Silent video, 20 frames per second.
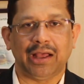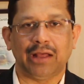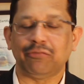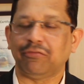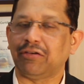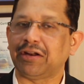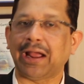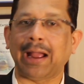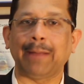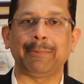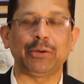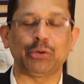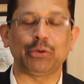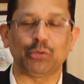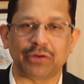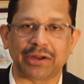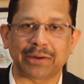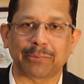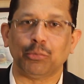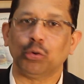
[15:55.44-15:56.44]
and very happy to
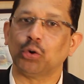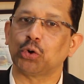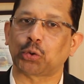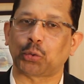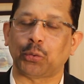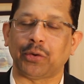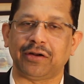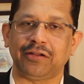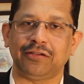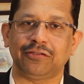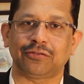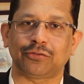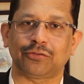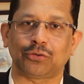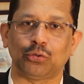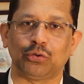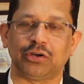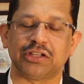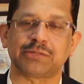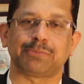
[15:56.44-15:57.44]
take more queries
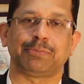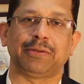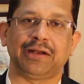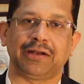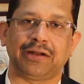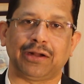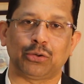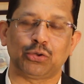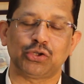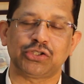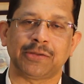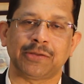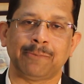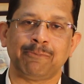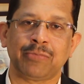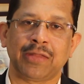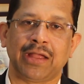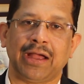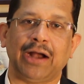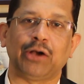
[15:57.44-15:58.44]
to dispel doubts
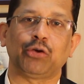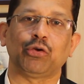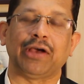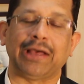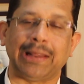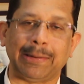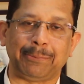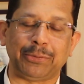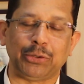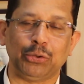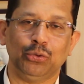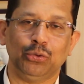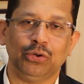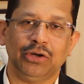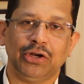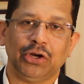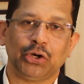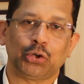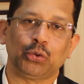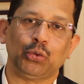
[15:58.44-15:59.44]
and to help you
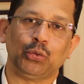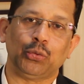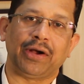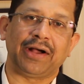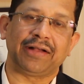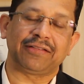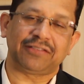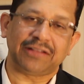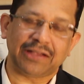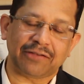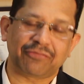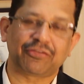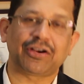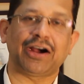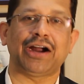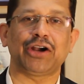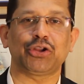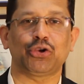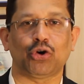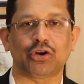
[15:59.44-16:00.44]
to
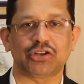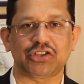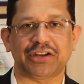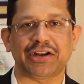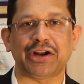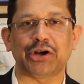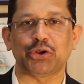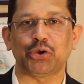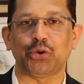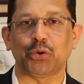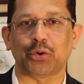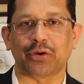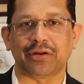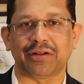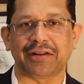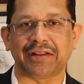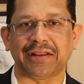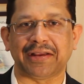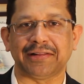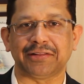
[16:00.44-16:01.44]
safeguard your
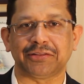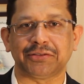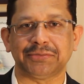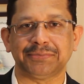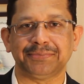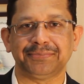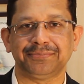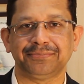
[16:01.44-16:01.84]
genitourinary health.